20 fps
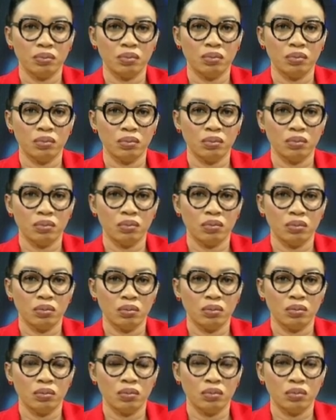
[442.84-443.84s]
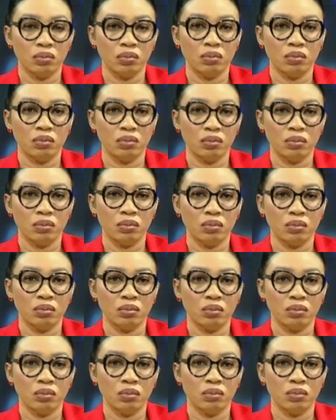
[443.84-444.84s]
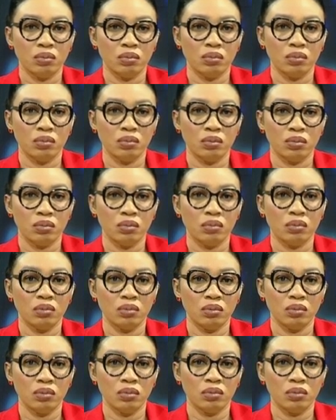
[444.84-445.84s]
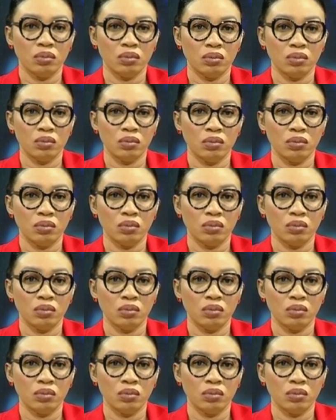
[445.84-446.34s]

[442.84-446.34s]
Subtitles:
The person shown says nothing.